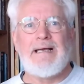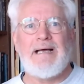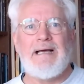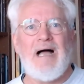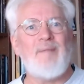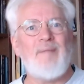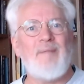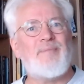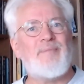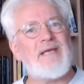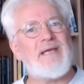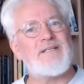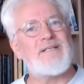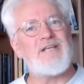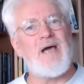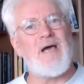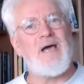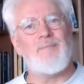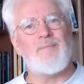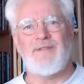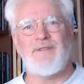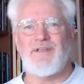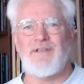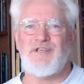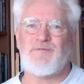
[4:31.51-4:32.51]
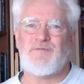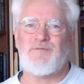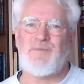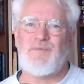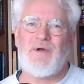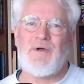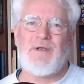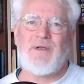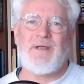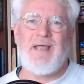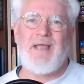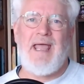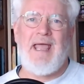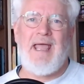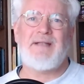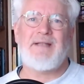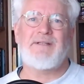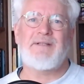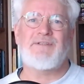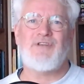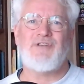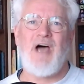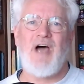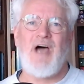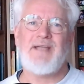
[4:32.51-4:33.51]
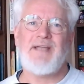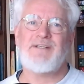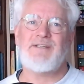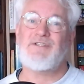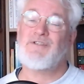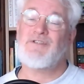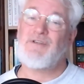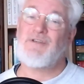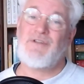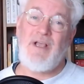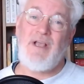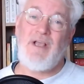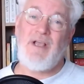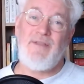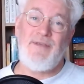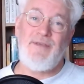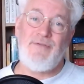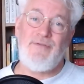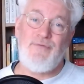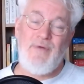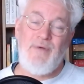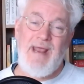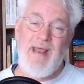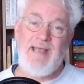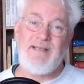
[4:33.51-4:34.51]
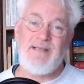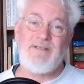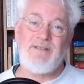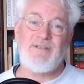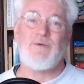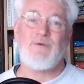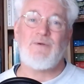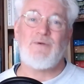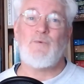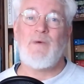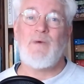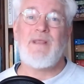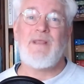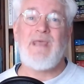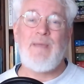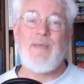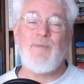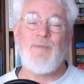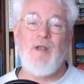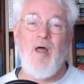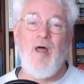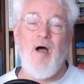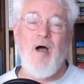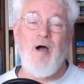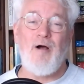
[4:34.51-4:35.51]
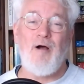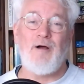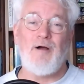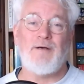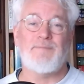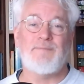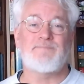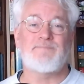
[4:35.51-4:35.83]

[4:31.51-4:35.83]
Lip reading: are picked up in this book and tied to the other threads where they belong.